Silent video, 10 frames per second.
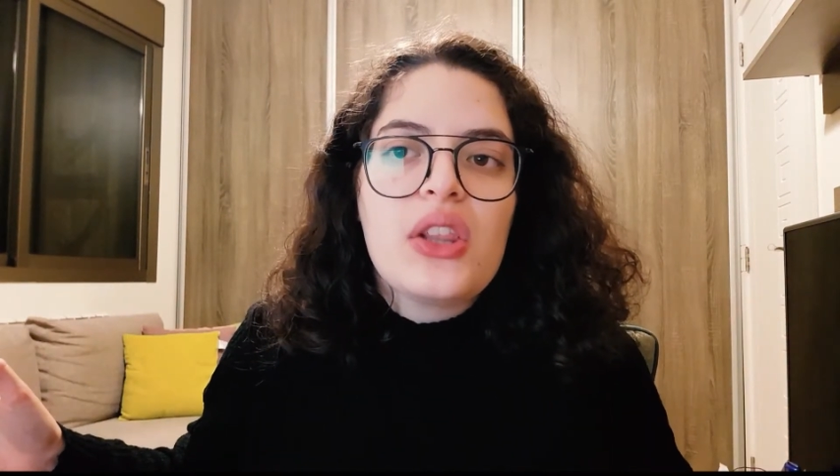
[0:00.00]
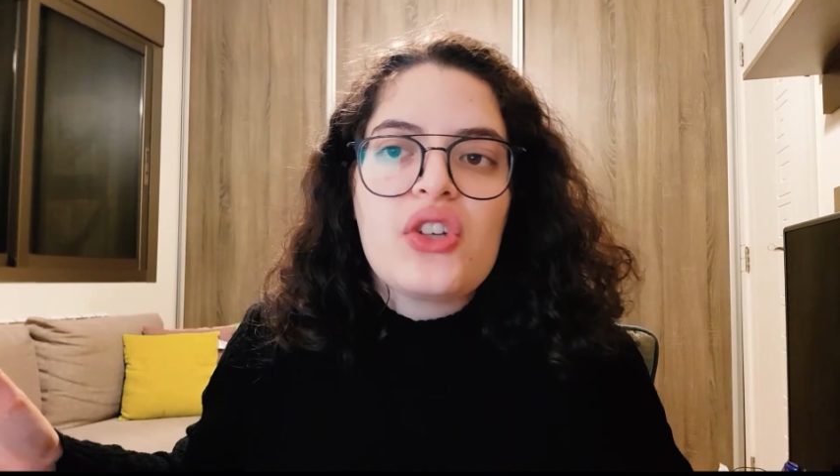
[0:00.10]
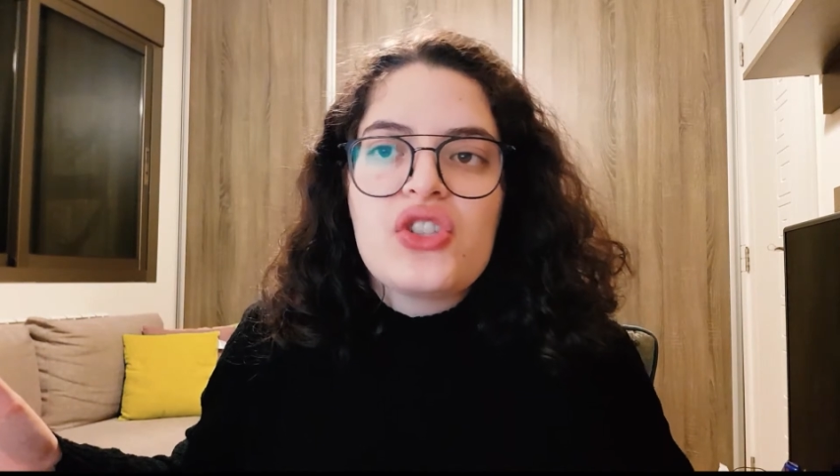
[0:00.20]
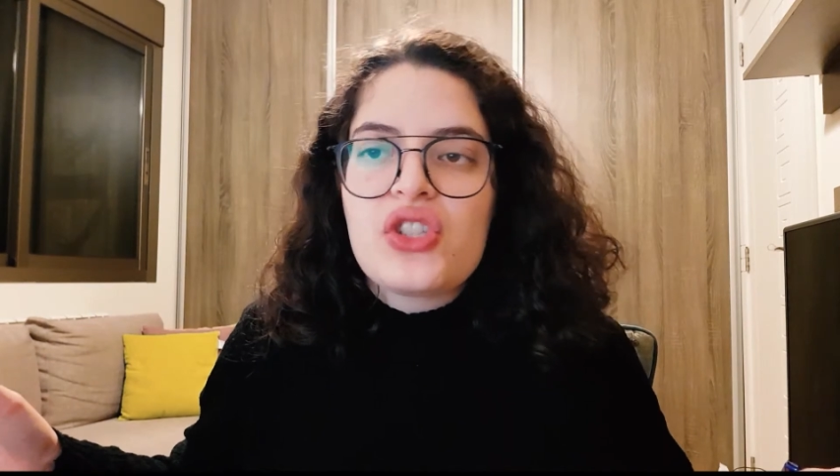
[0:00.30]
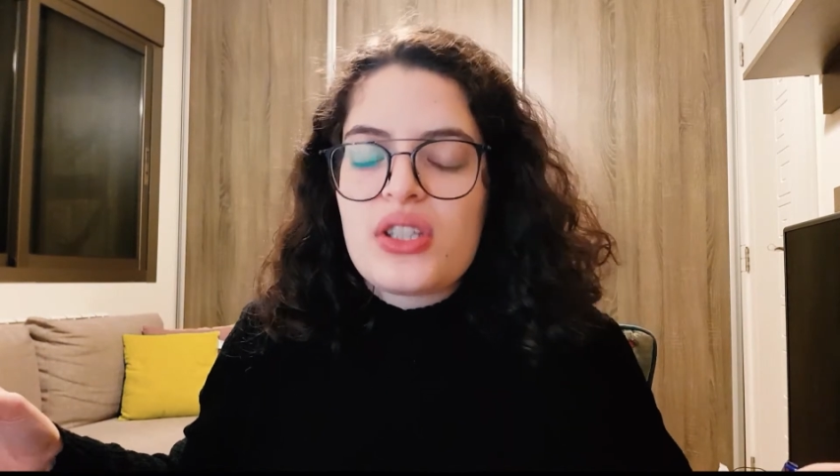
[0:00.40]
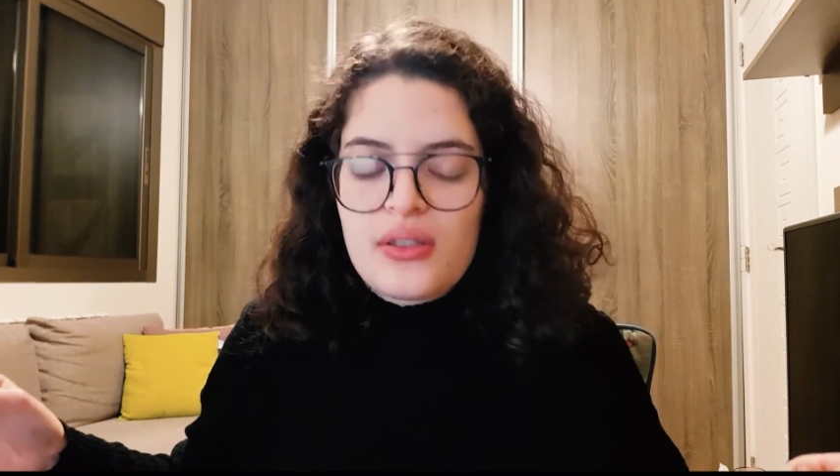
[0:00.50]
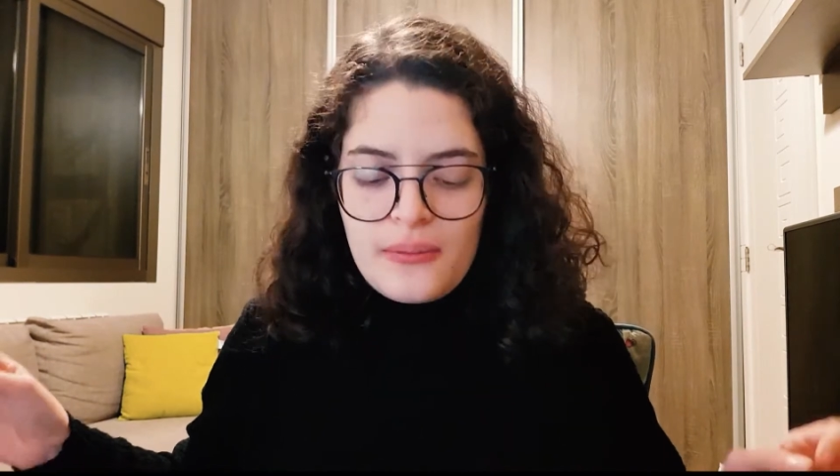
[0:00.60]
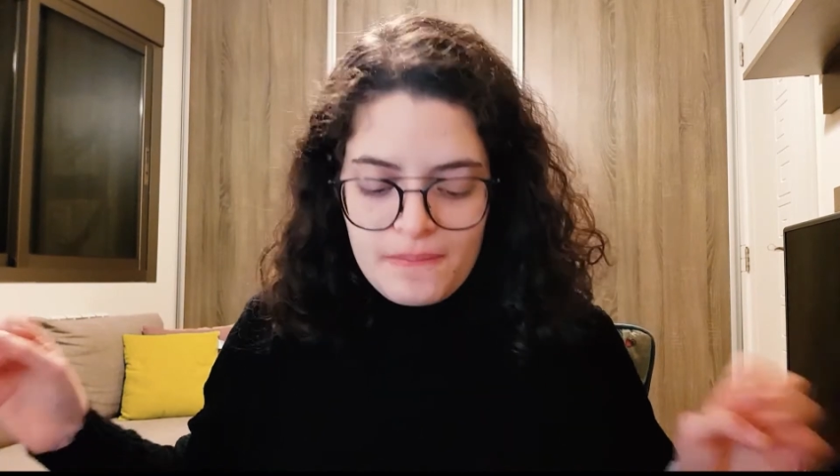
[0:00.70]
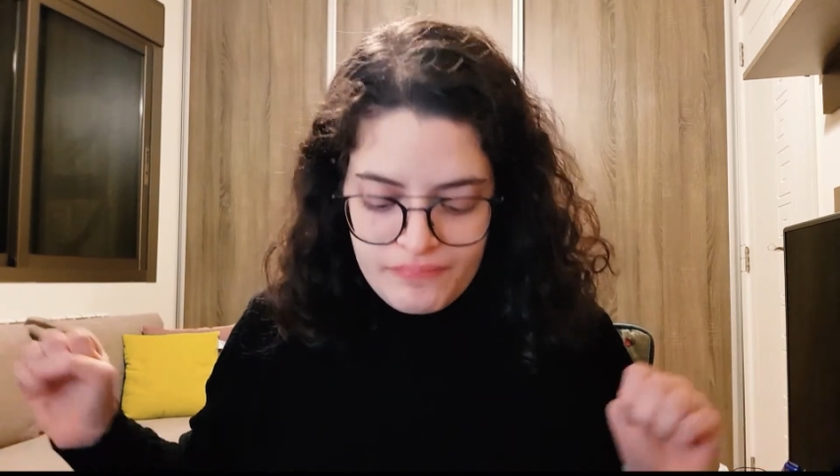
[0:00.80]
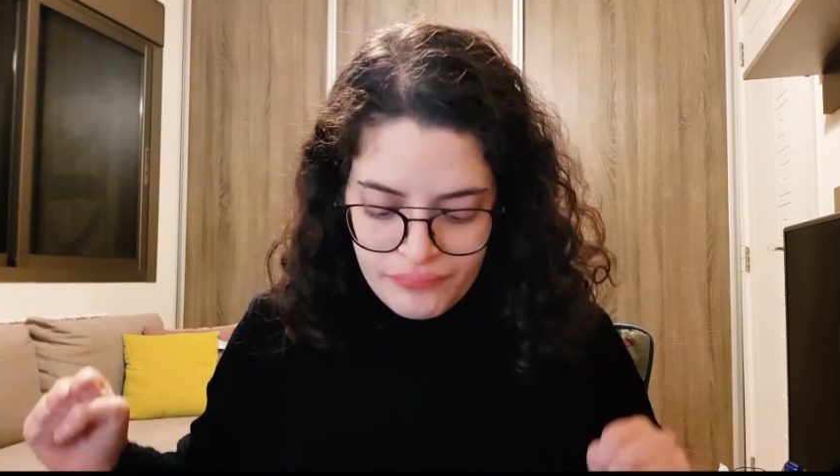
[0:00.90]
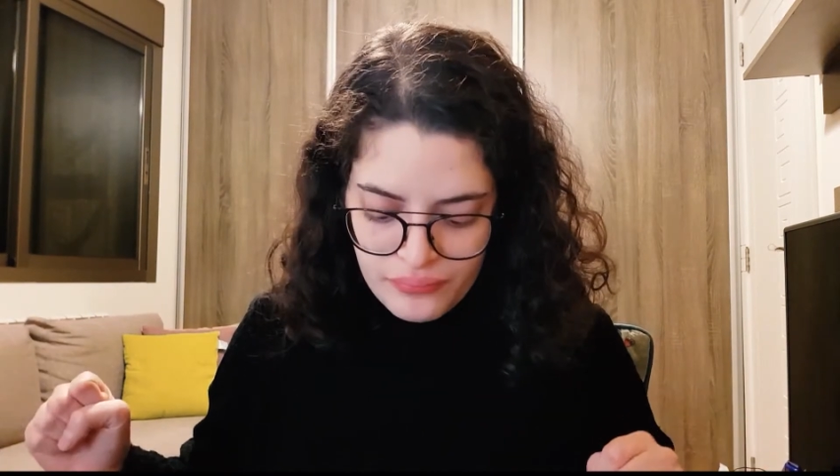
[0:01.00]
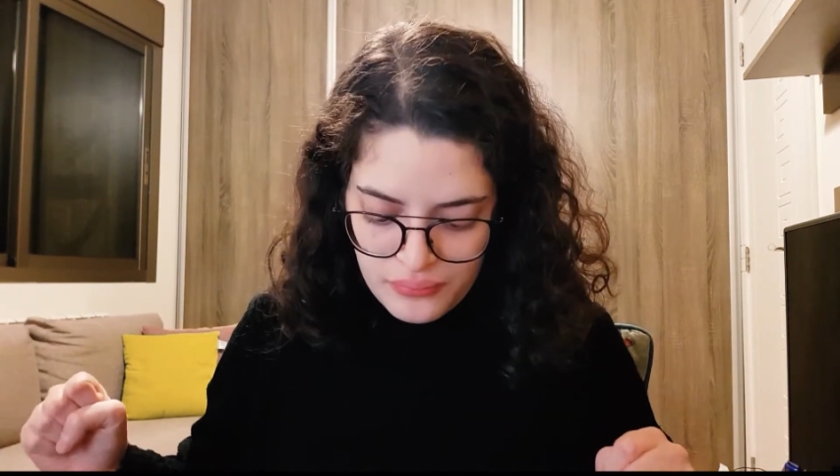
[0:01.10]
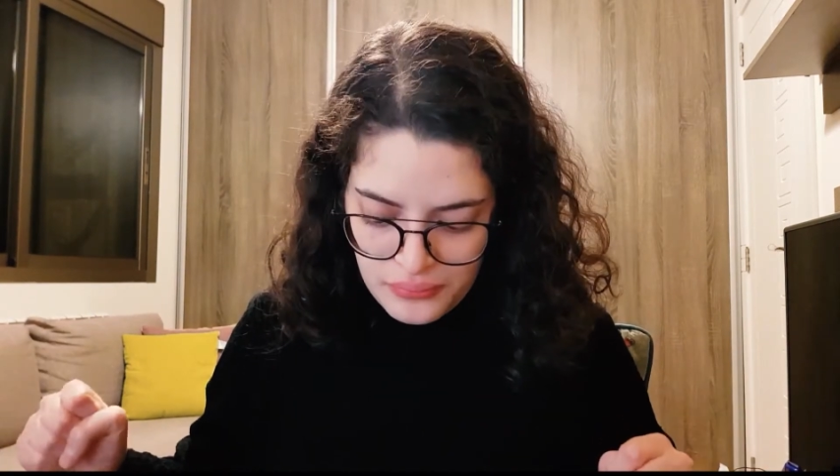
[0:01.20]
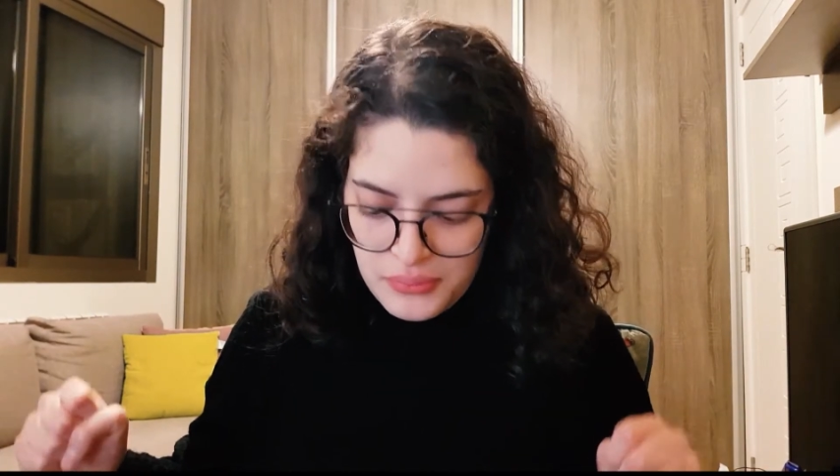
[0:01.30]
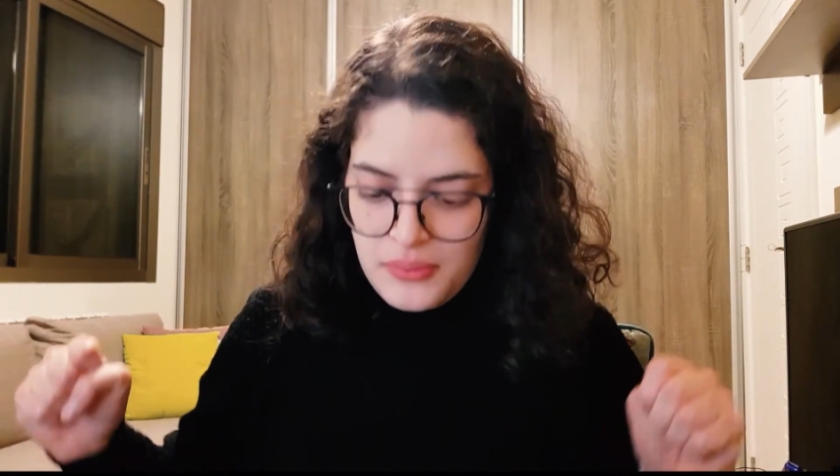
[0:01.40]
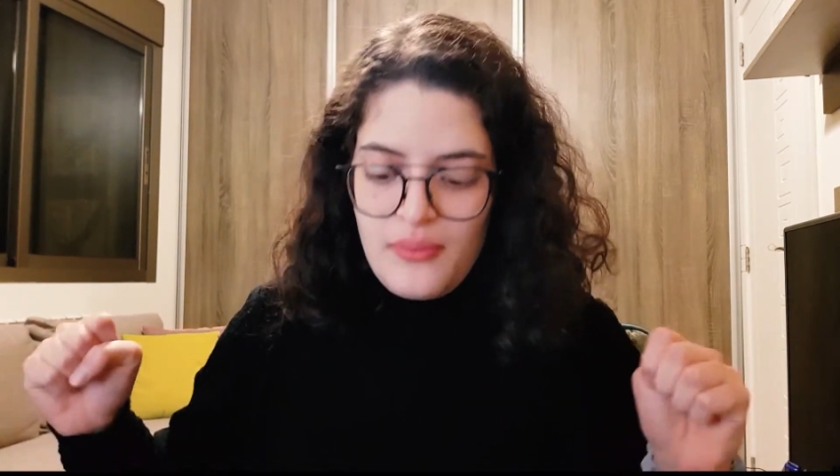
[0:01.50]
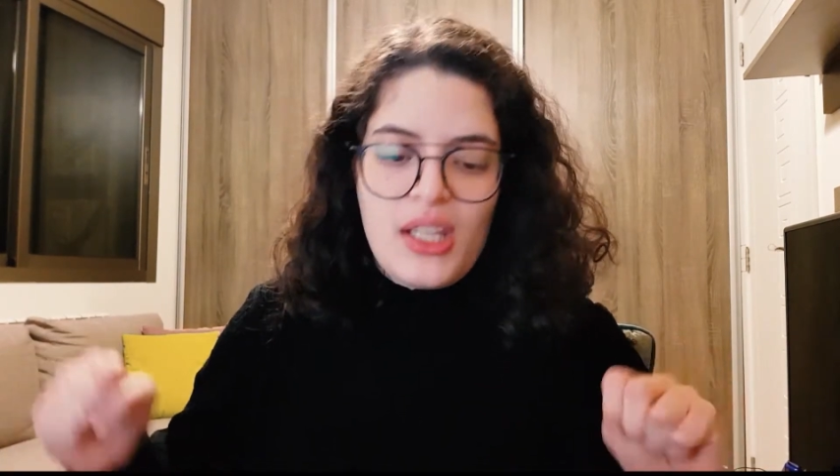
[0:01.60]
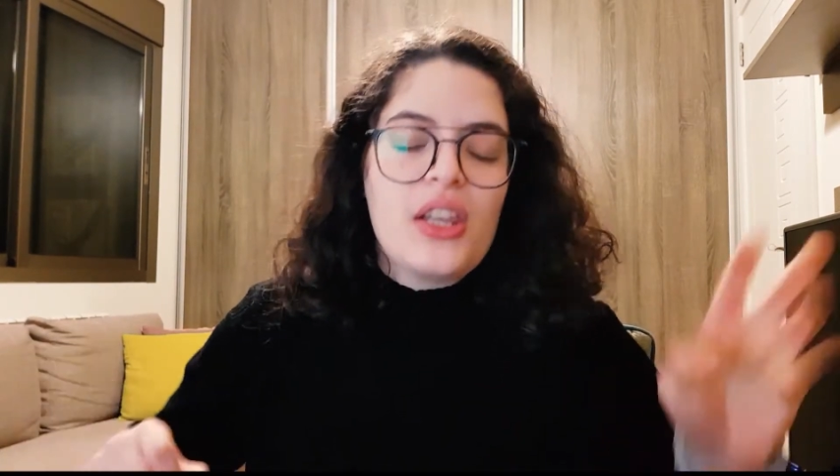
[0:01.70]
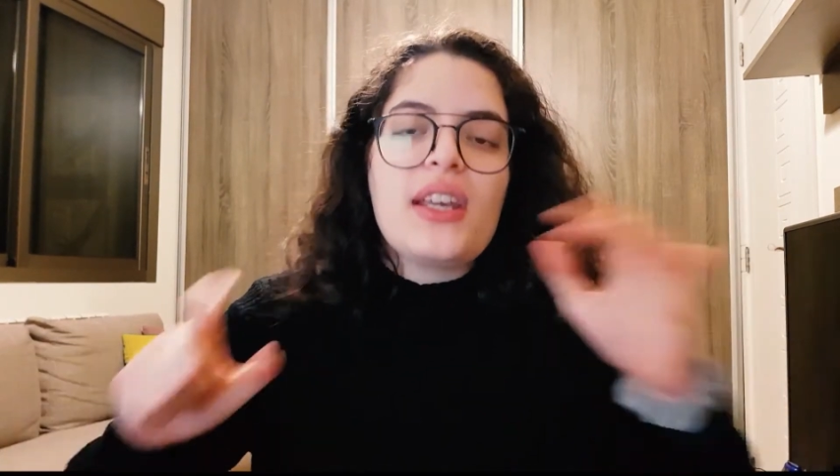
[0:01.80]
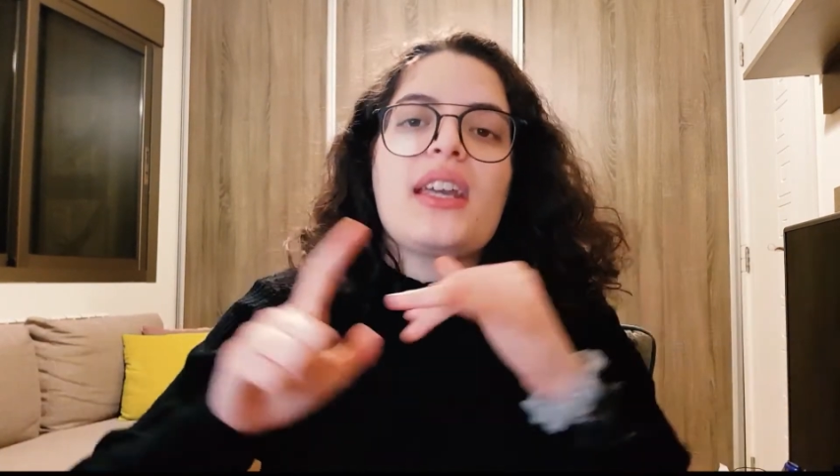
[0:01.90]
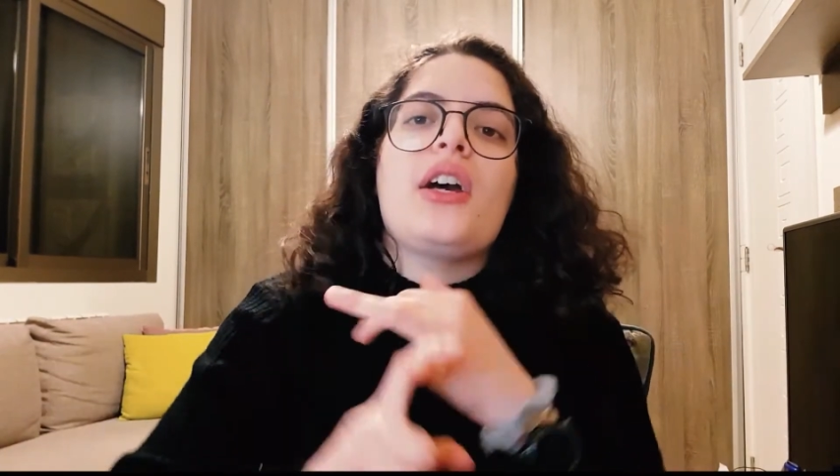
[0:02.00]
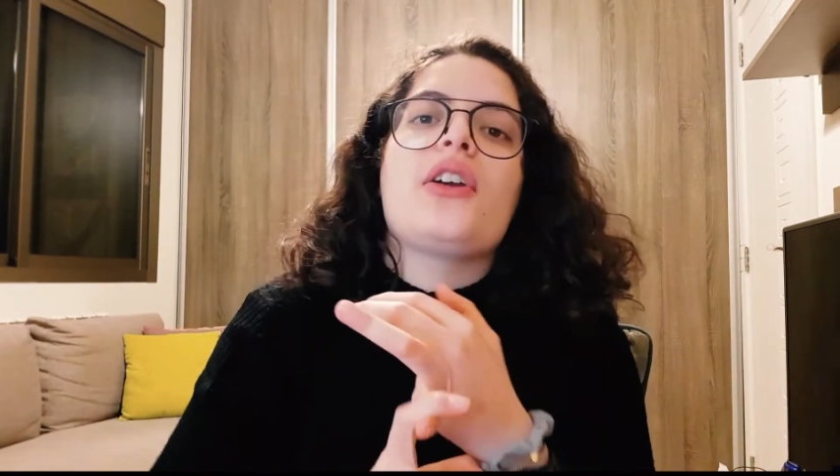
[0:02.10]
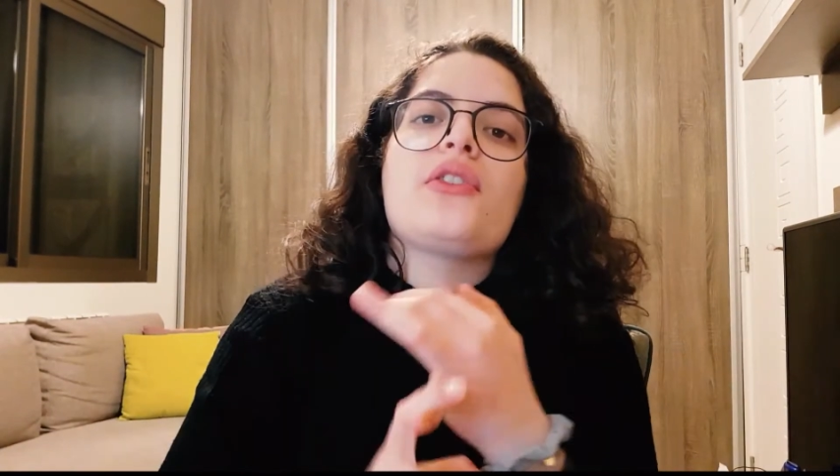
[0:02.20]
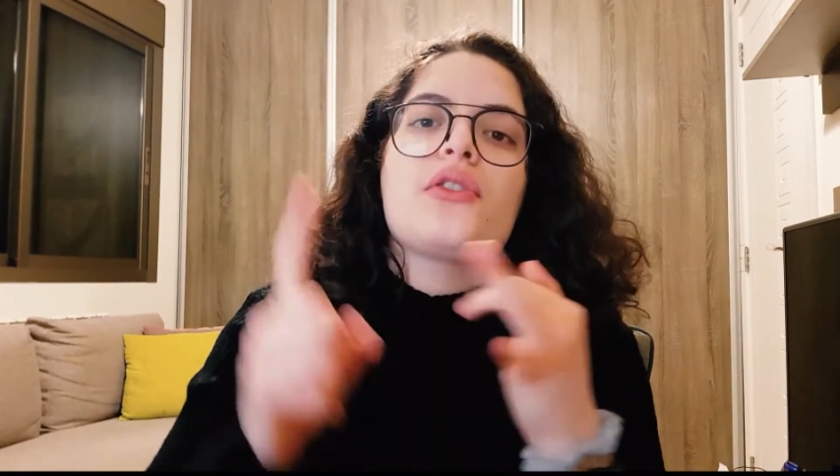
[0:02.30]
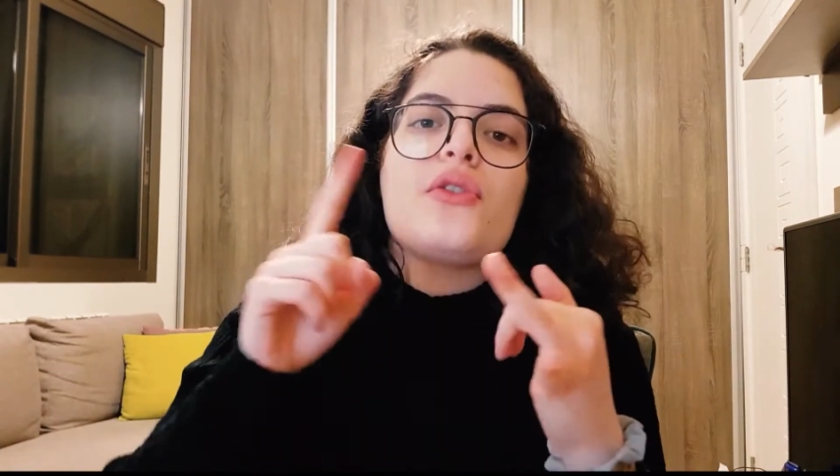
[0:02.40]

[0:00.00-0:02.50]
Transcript: They're just the character,